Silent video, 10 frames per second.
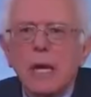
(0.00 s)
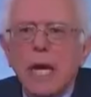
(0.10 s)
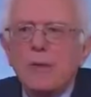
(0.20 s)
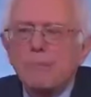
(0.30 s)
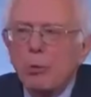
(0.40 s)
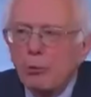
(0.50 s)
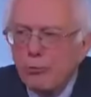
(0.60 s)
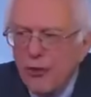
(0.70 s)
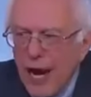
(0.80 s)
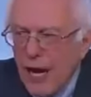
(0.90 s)
A
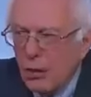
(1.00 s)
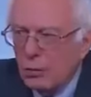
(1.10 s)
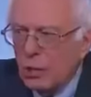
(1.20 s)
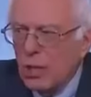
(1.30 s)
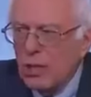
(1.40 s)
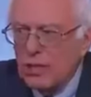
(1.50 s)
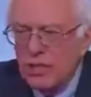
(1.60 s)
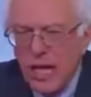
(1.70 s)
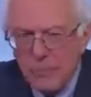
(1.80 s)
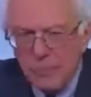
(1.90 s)
profound
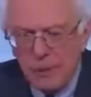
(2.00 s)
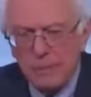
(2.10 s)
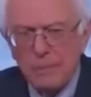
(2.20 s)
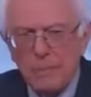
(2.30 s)
statement